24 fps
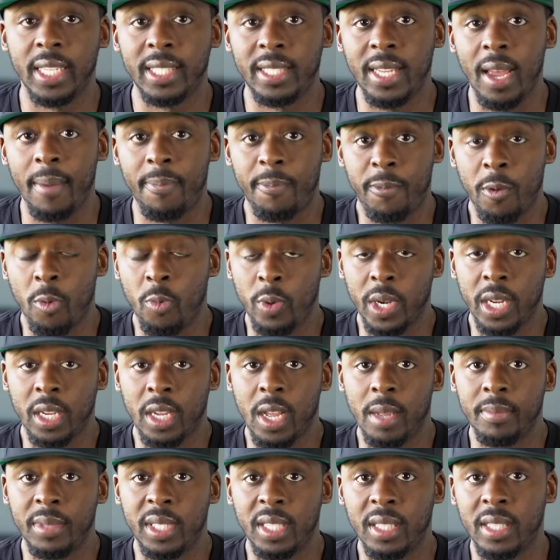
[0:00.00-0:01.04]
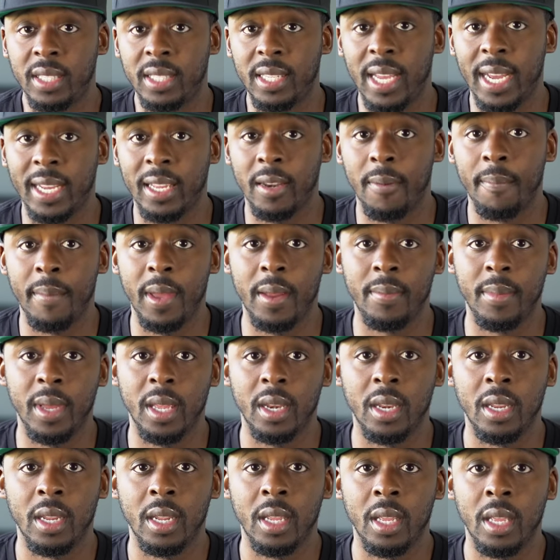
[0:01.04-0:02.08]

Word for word: except for when it comes to the Second Amendment.